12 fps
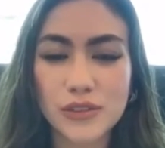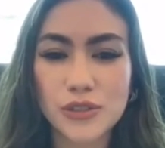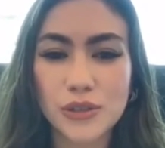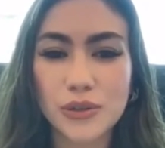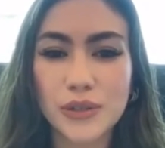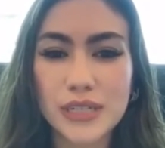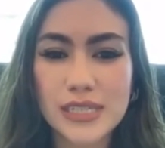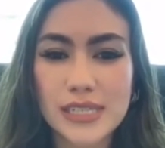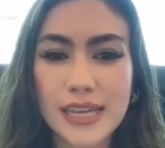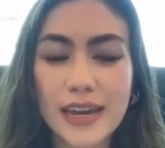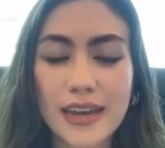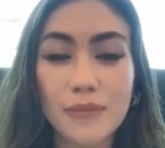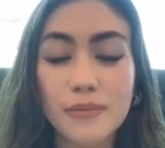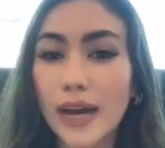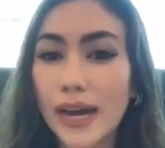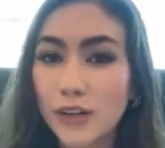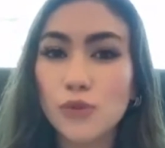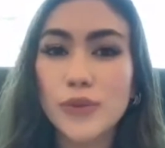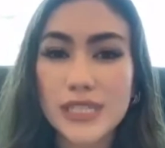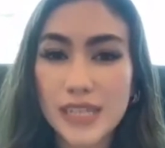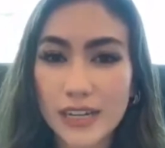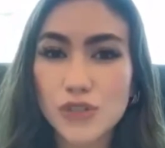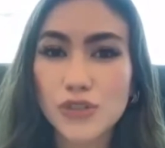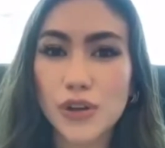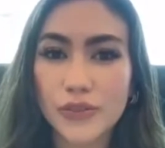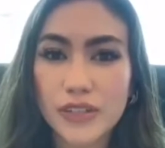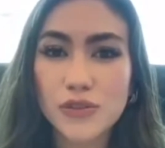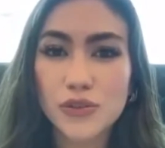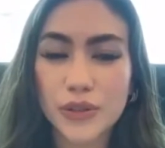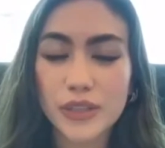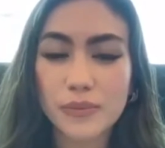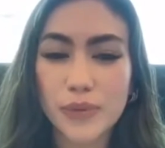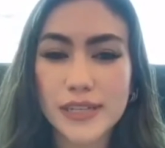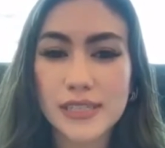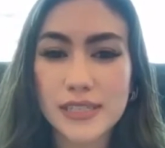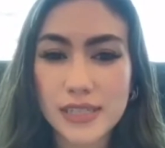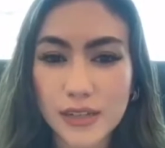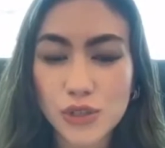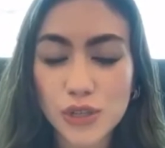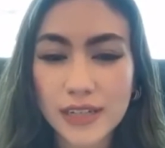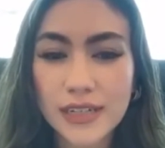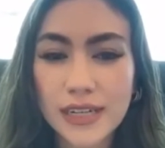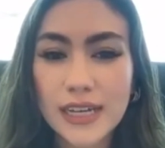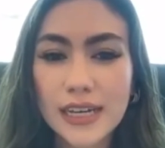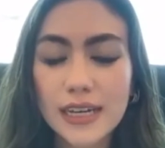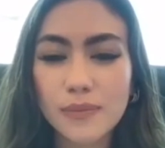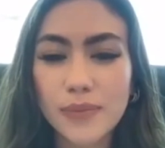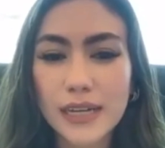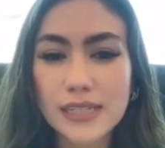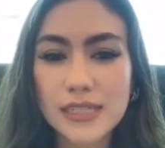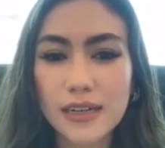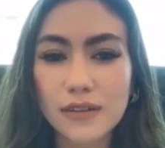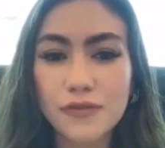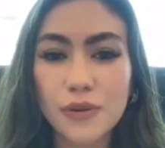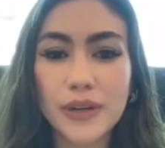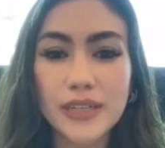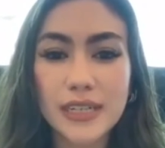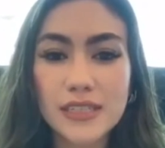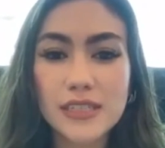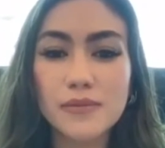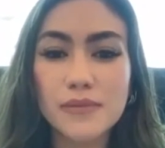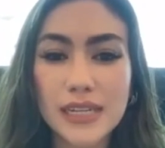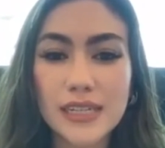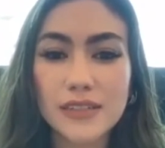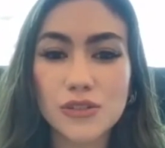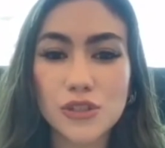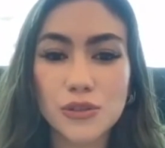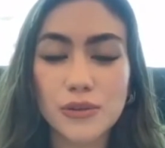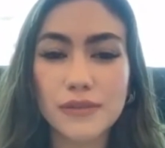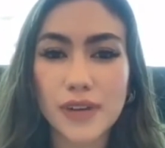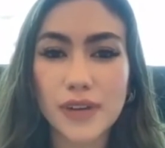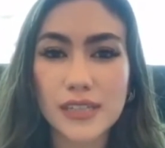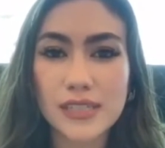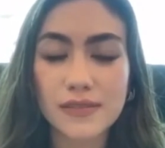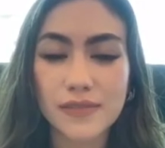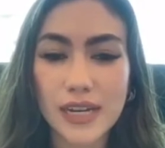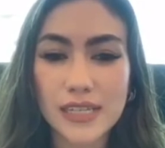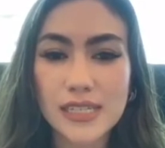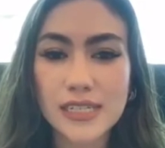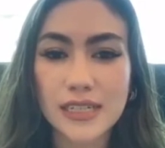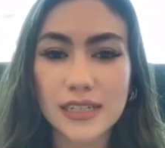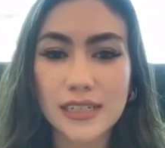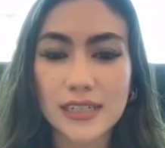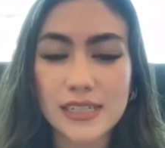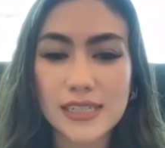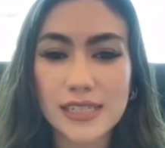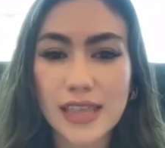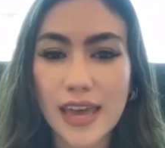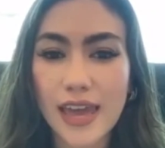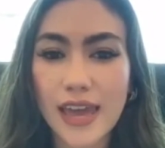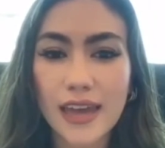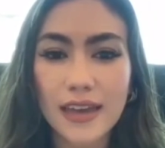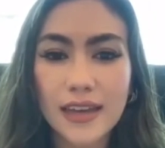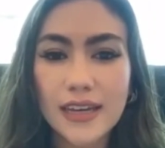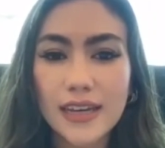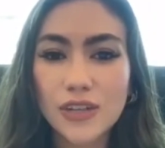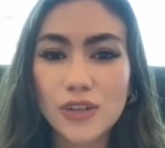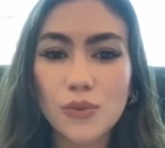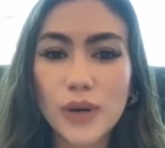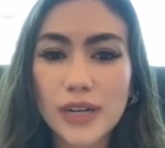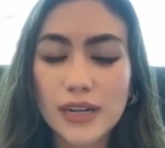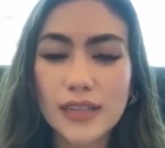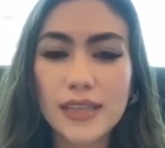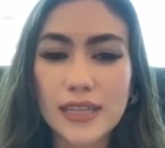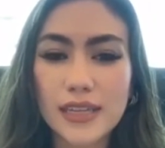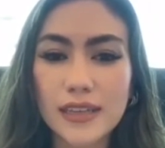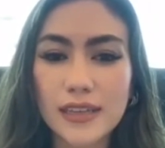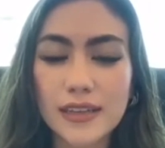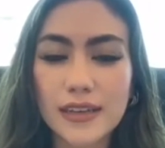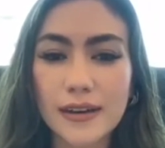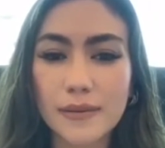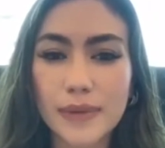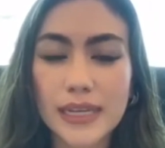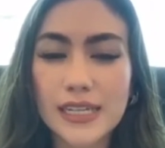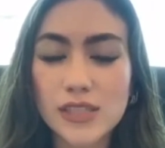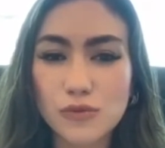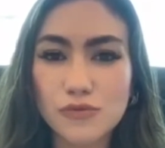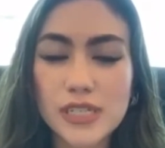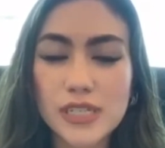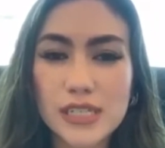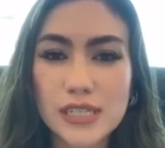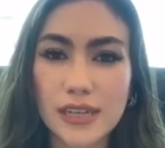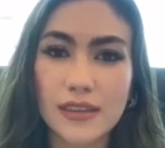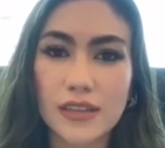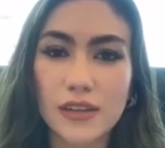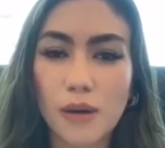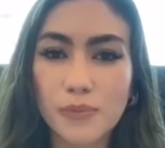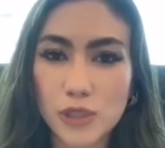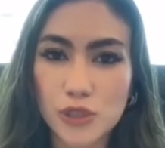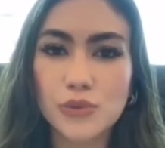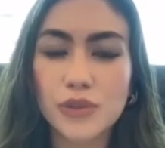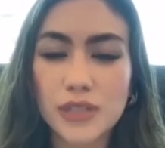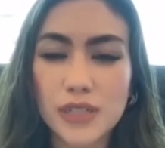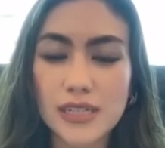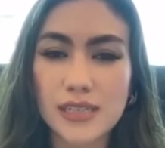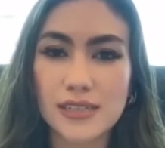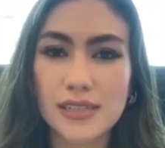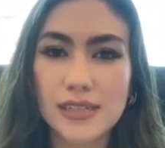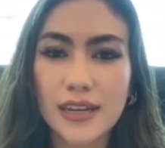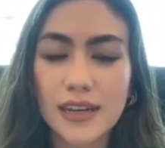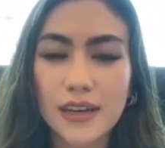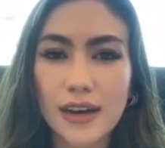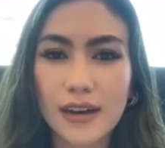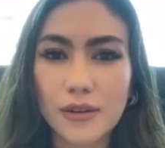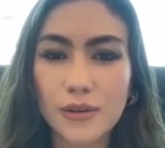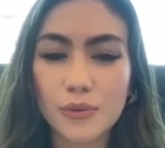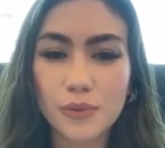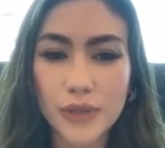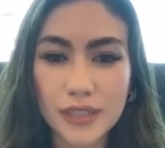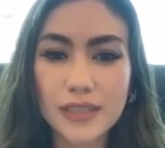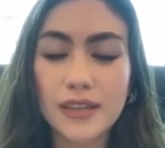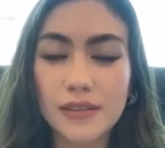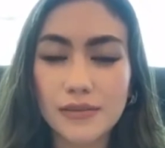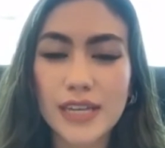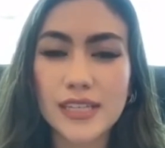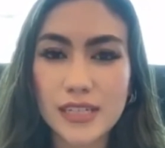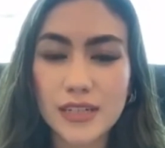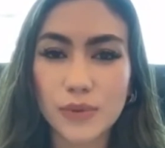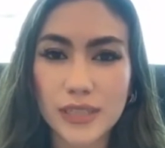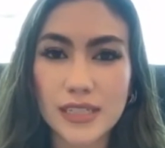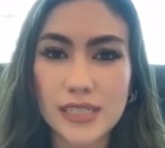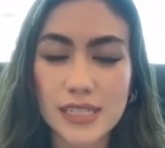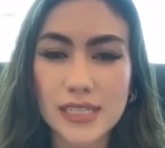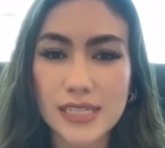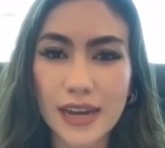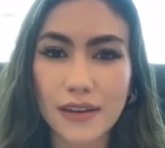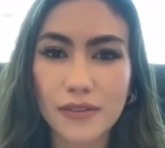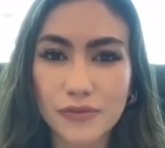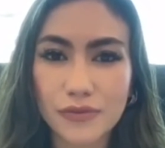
So is there, I know we touched on this during the presentation, but for an intermediate to advanced investor, is there, what are the, I guess, the risks and the opportunities with investing with this ETF?